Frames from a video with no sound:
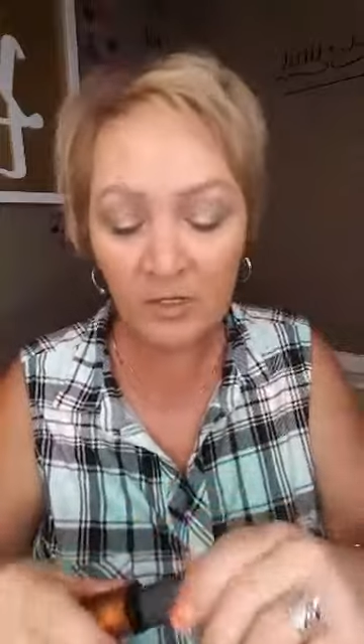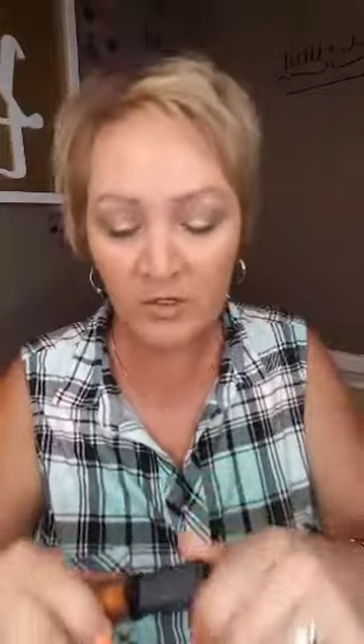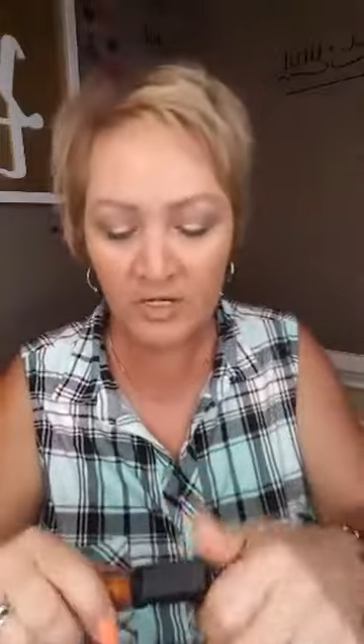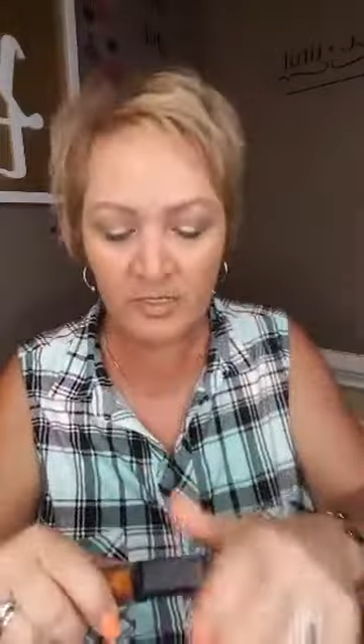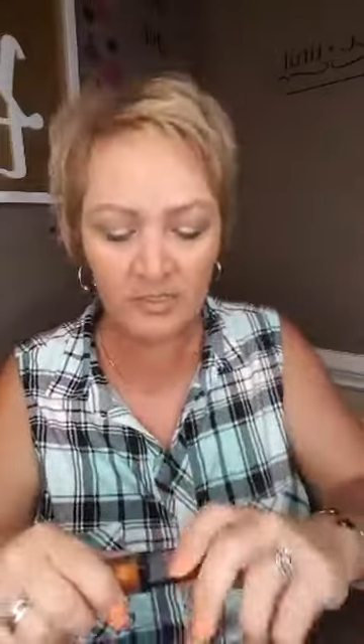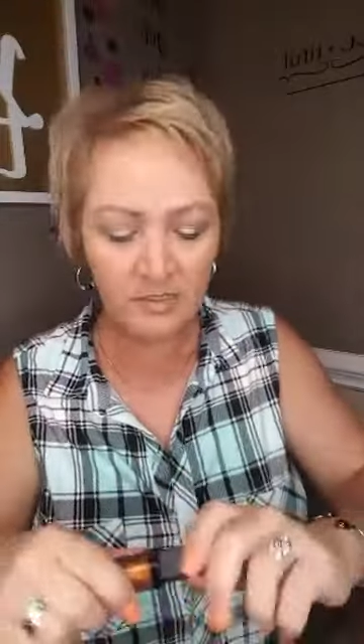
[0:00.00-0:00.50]

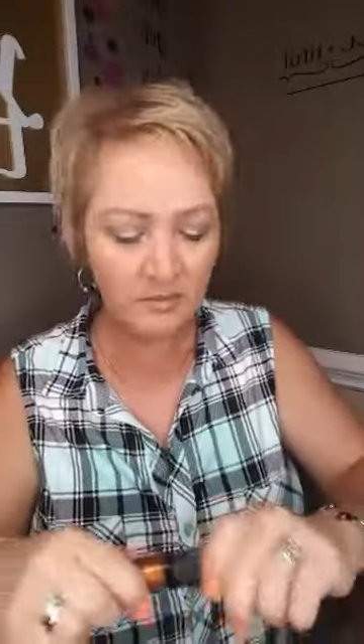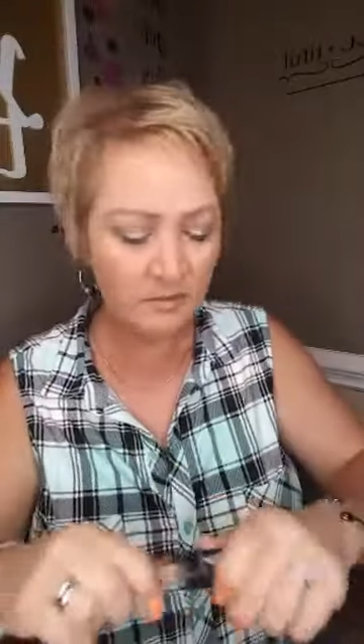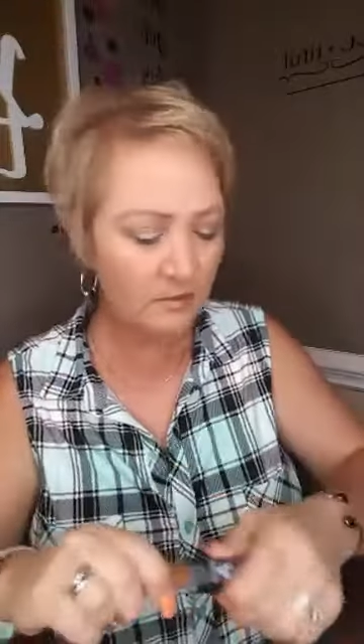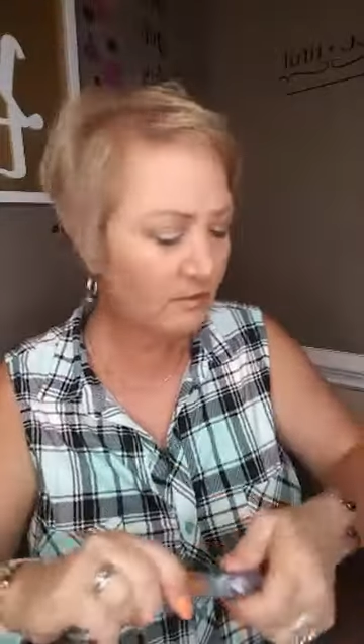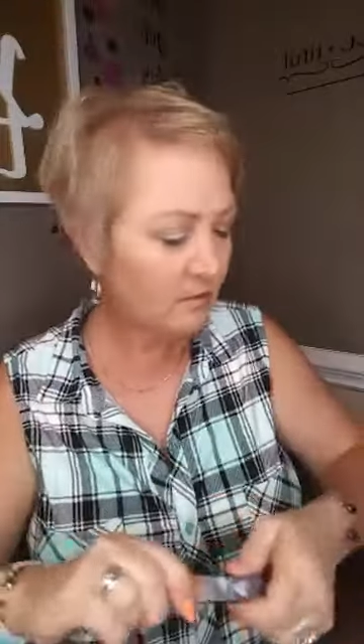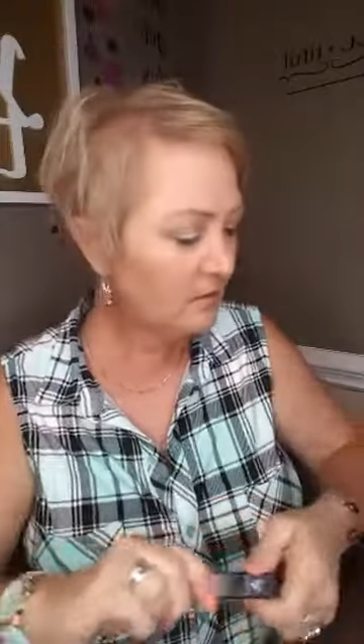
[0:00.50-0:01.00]
crease.
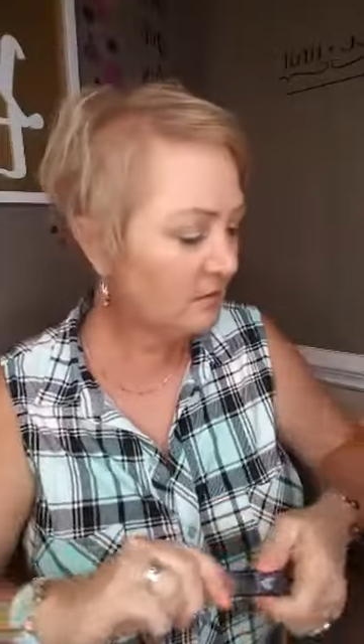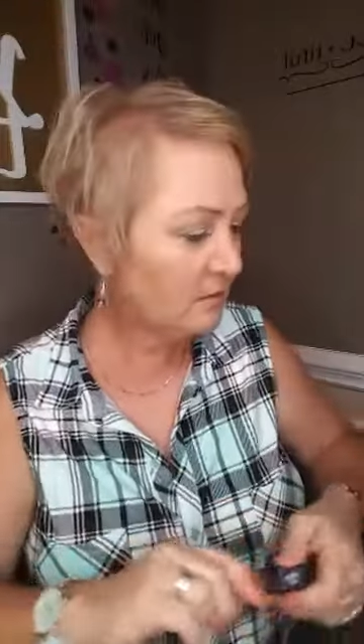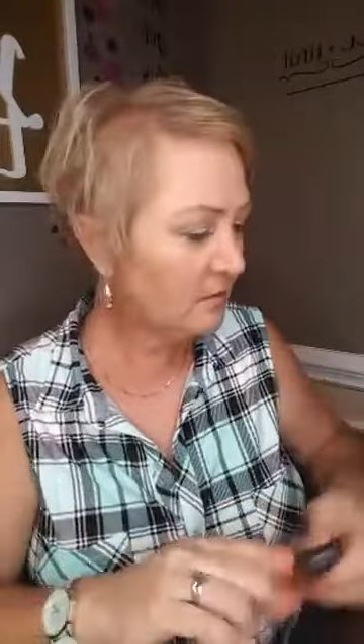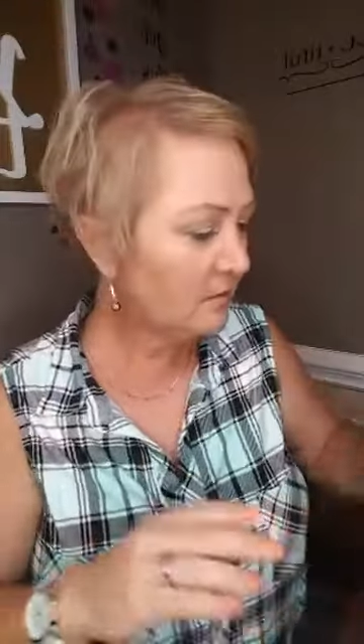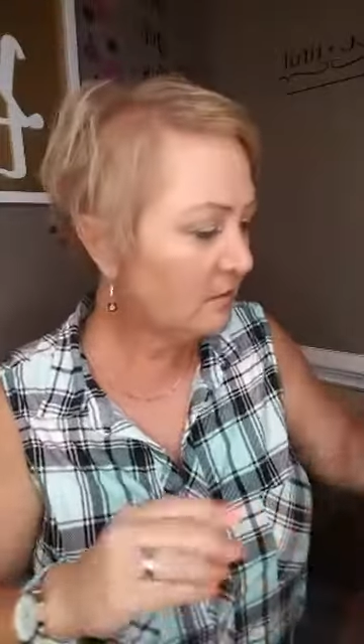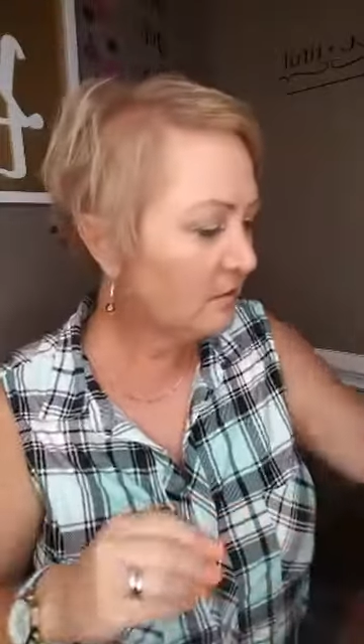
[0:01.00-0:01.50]

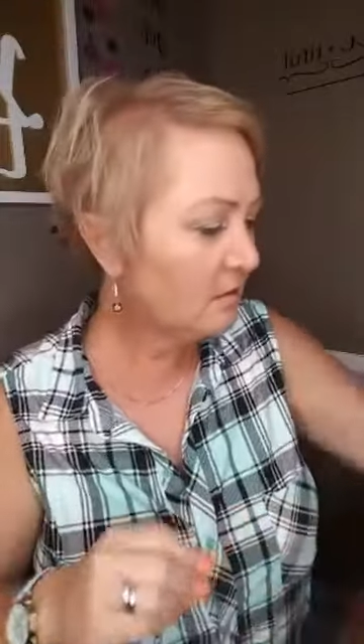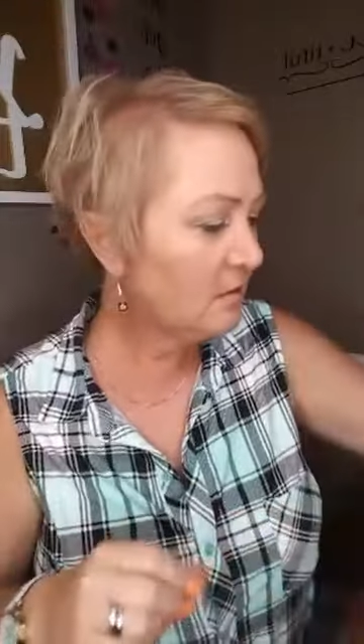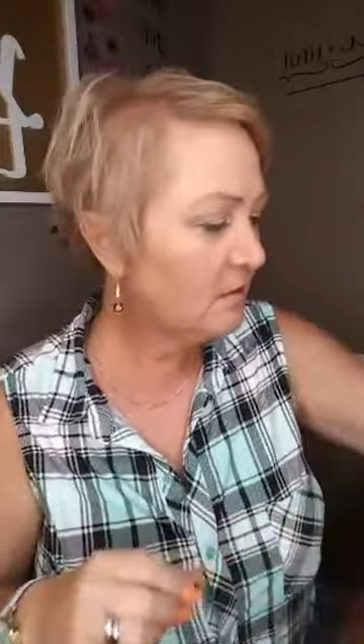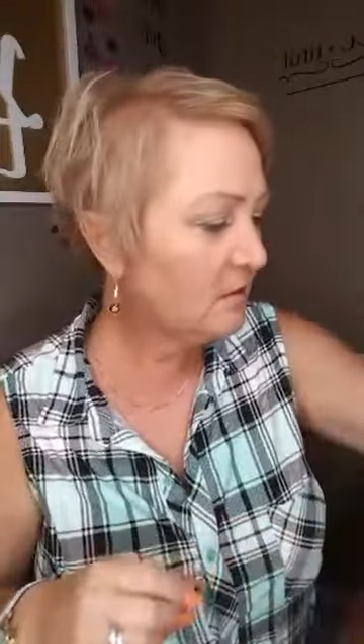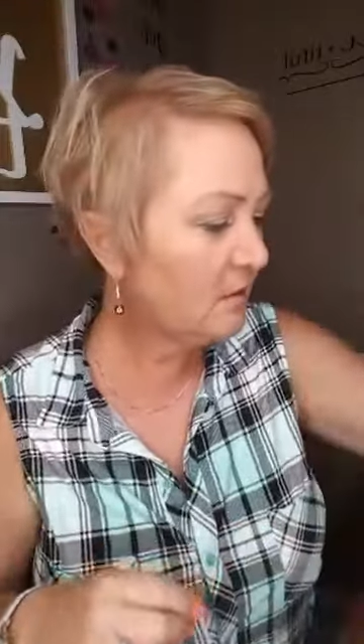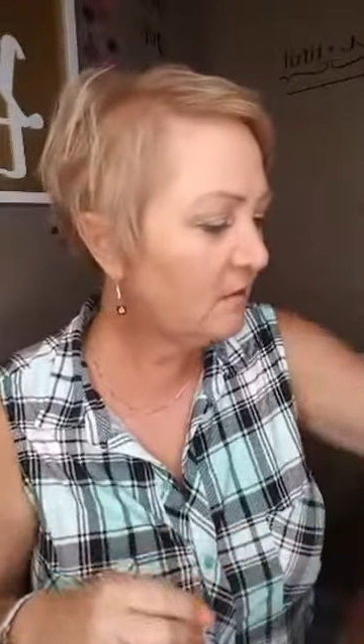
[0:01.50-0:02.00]

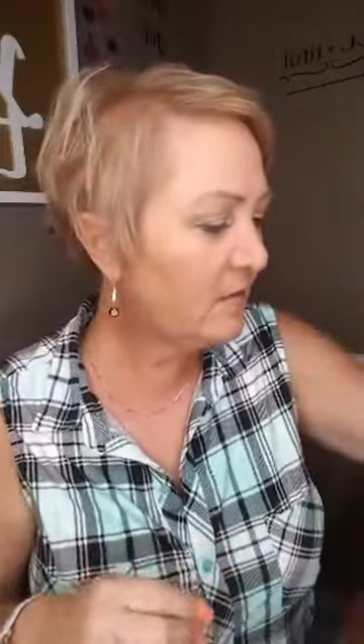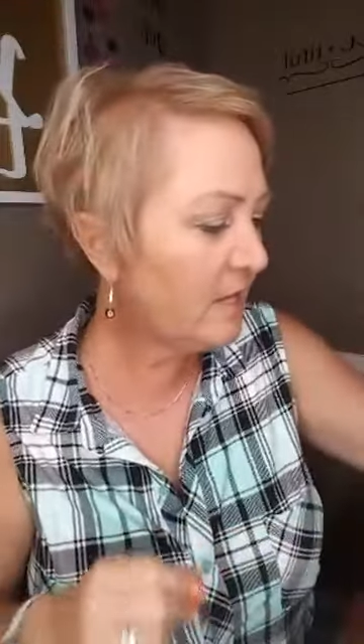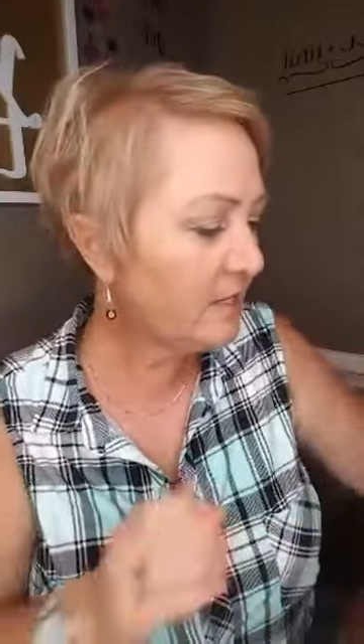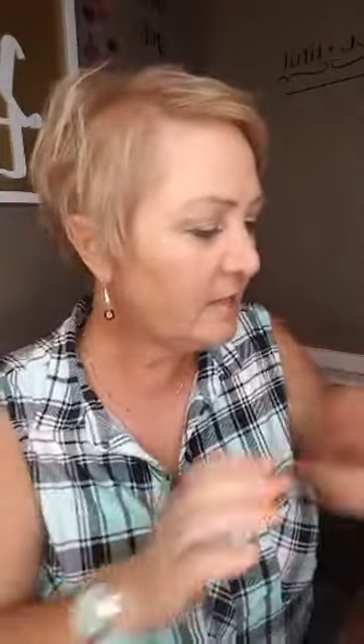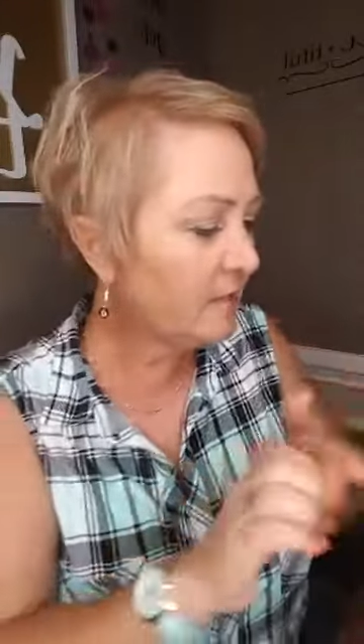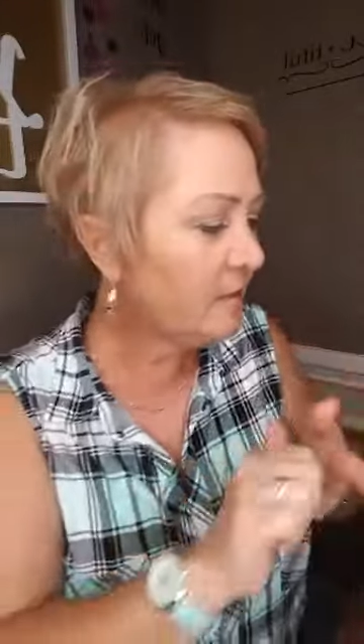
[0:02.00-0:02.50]
All
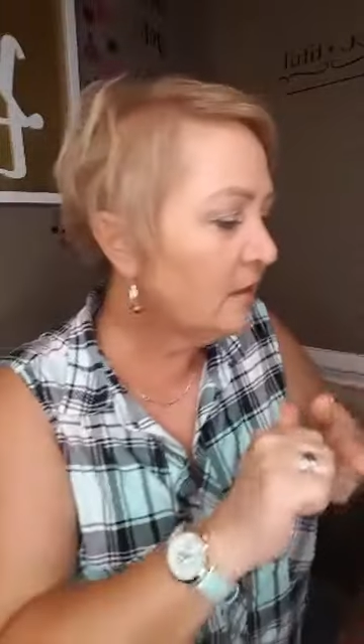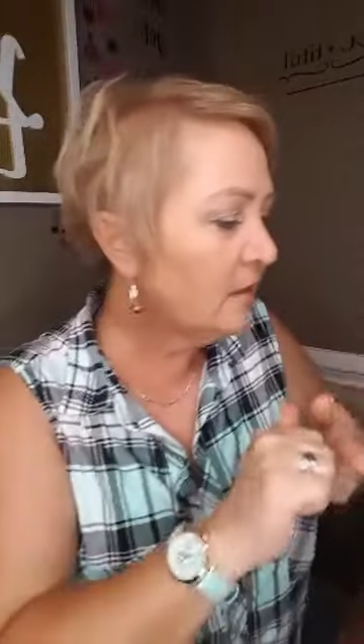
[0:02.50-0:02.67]
right,